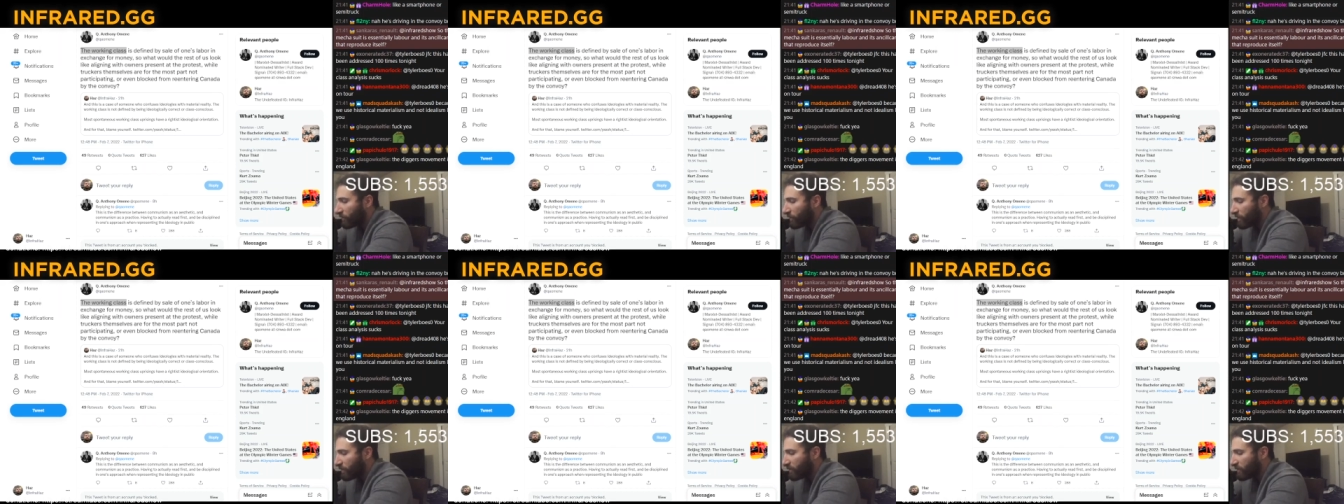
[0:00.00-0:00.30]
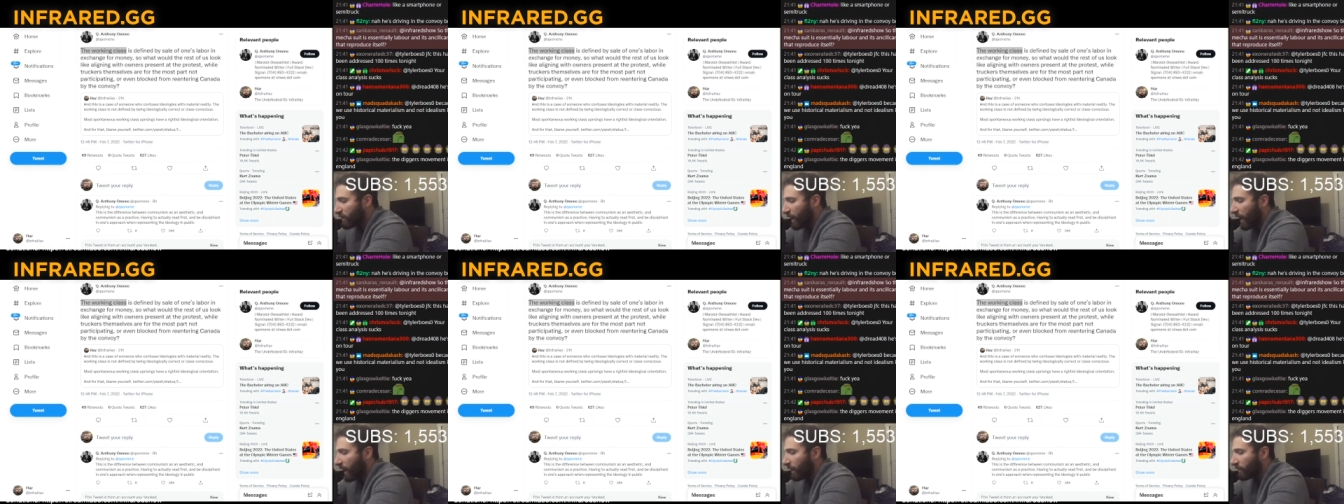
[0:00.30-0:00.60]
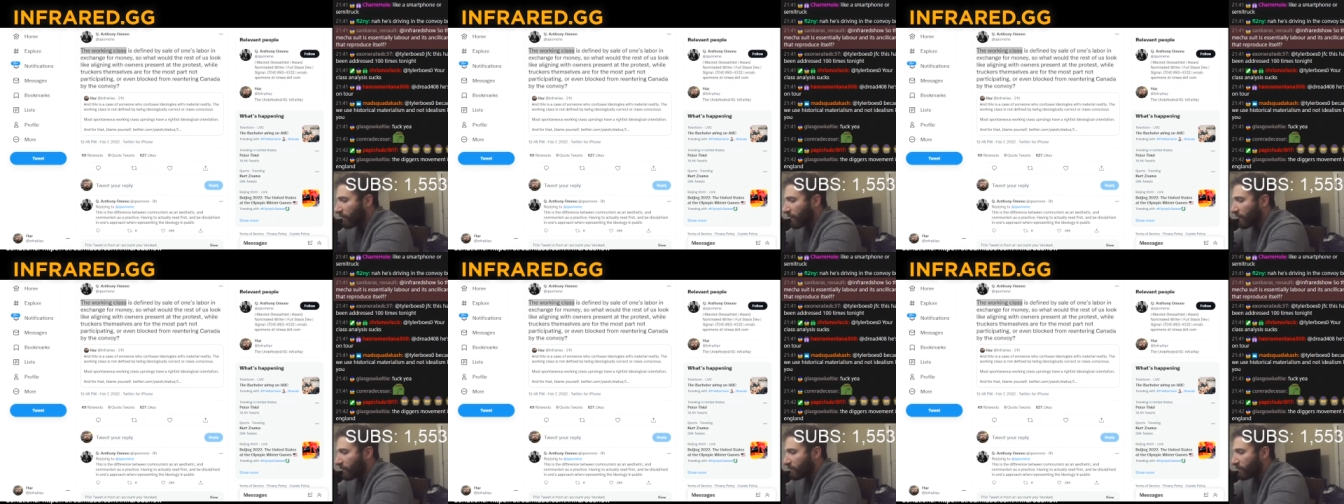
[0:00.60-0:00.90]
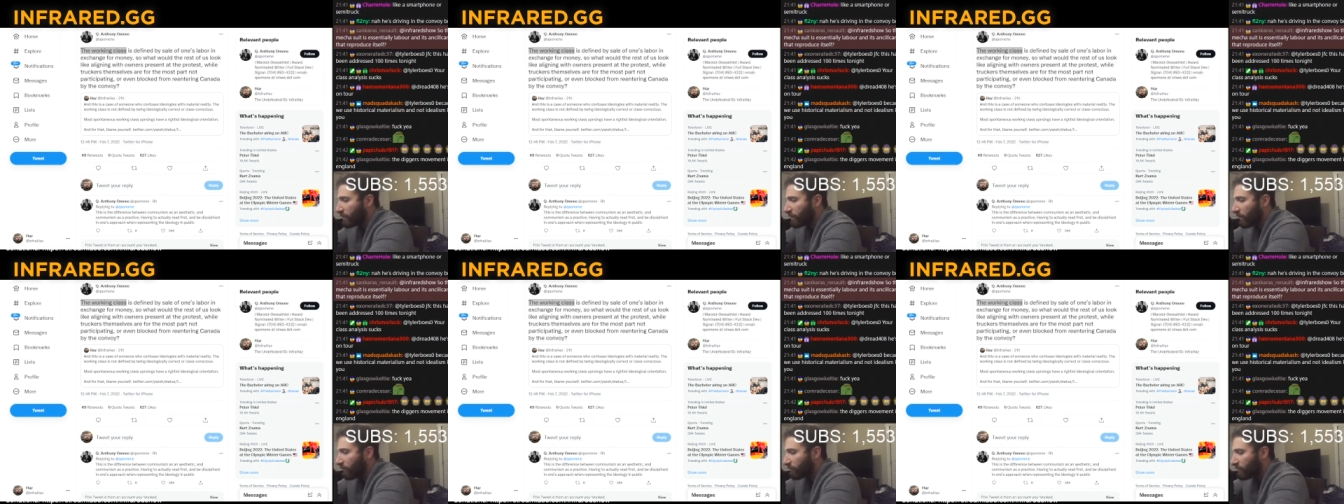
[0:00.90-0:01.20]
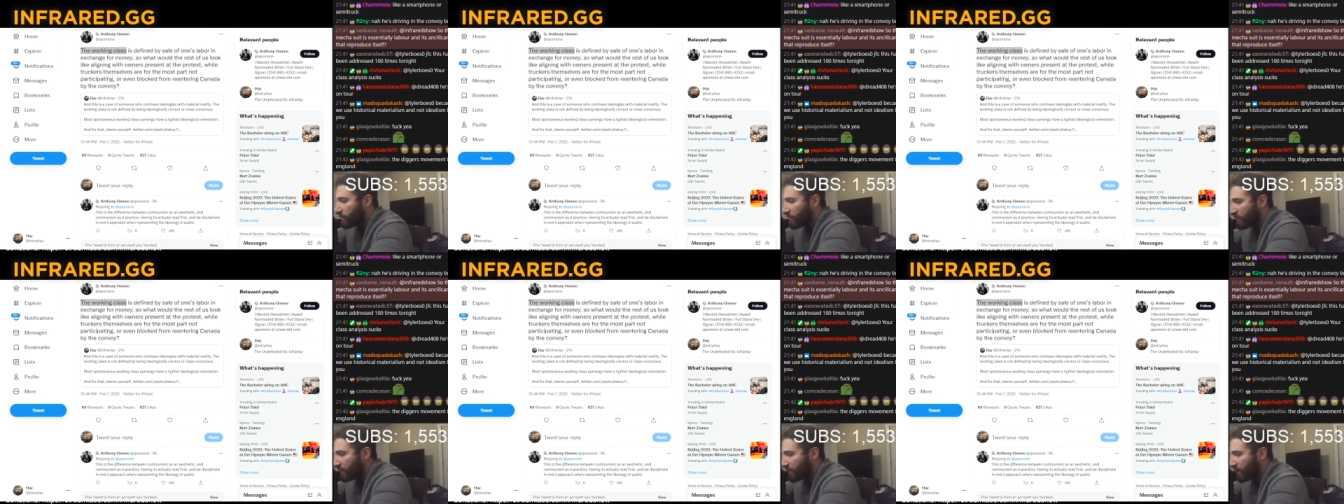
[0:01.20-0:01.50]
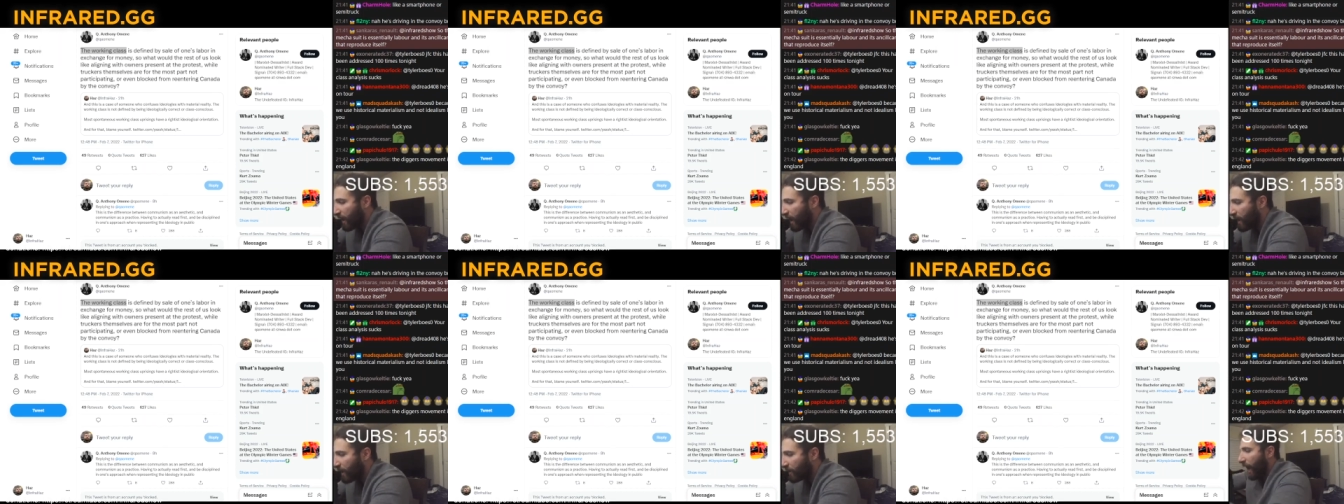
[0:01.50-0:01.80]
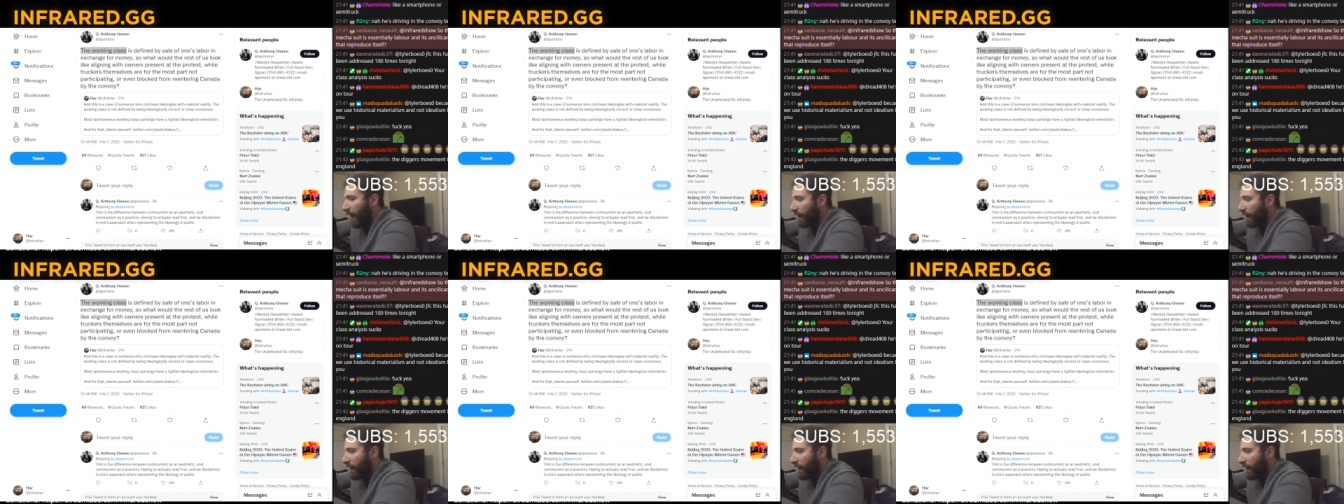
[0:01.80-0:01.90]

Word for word: this dialectic of the state